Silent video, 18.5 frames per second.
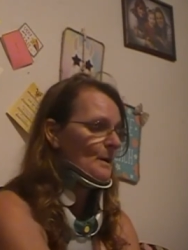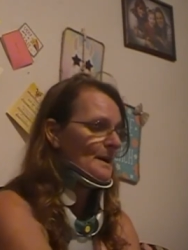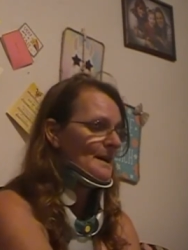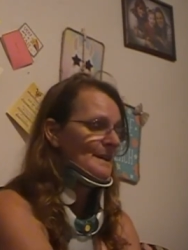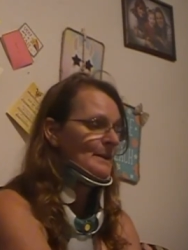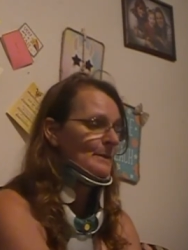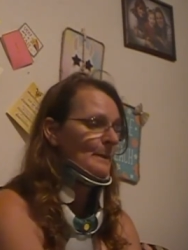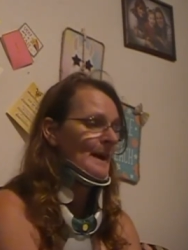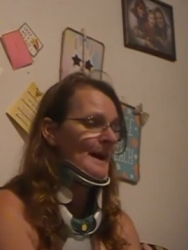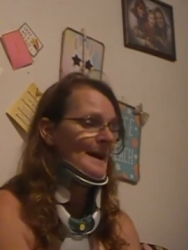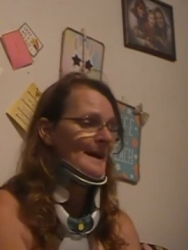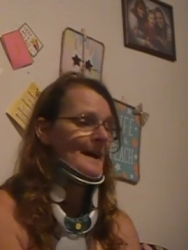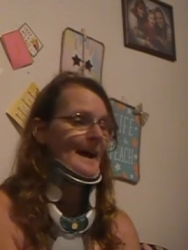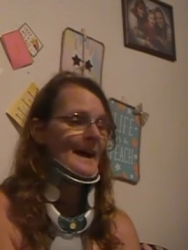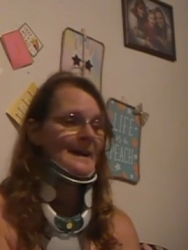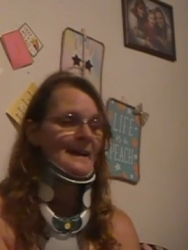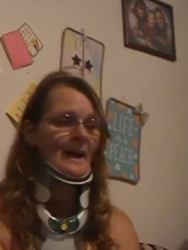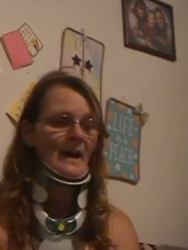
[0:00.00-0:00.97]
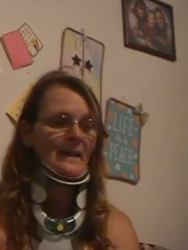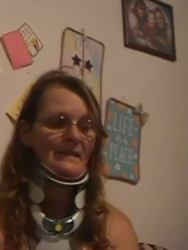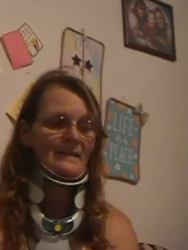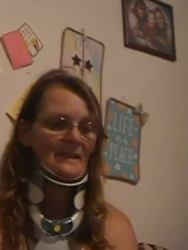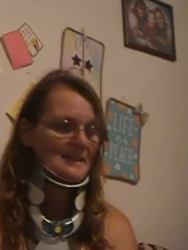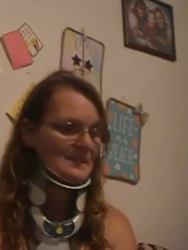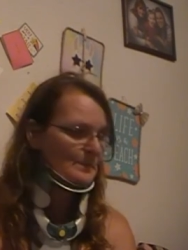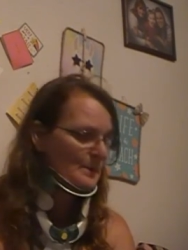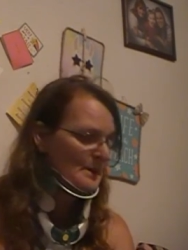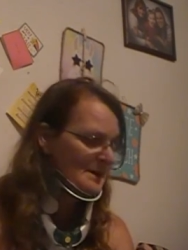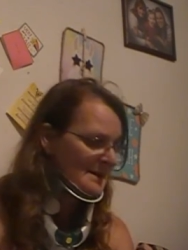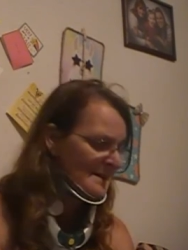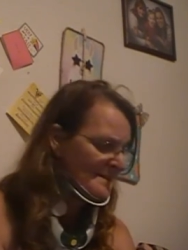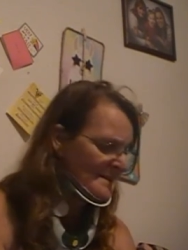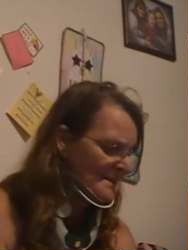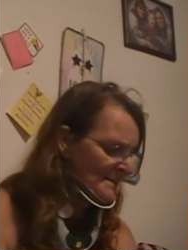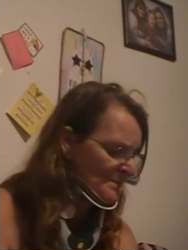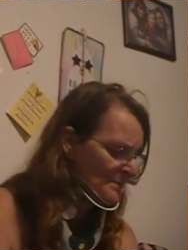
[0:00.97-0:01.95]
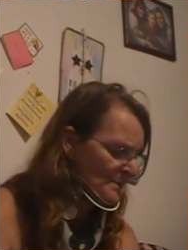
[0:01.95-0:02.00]
anyway, I got this one, and
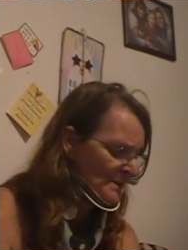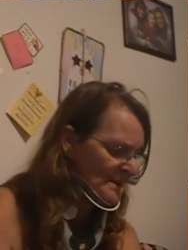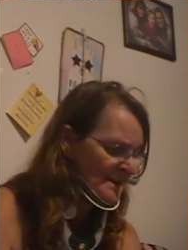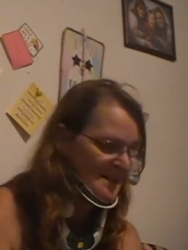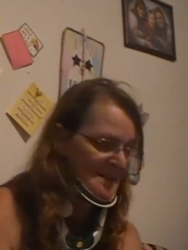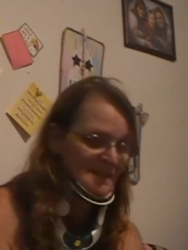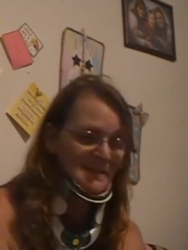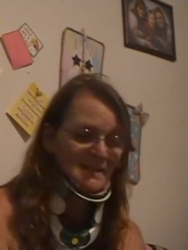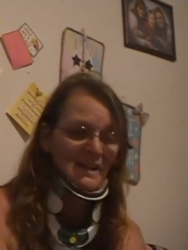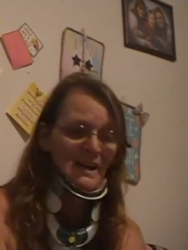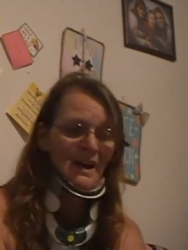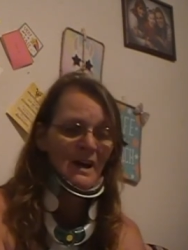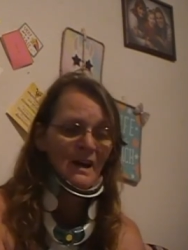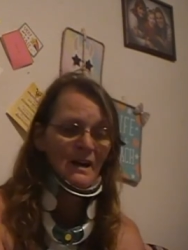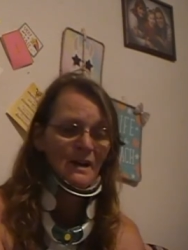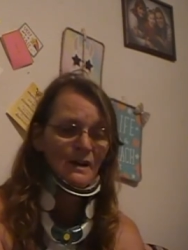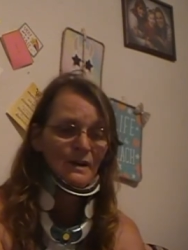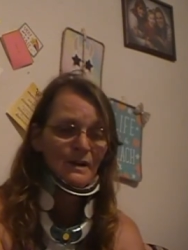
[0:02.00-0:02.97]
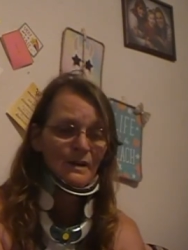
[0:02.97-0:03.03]
this one is the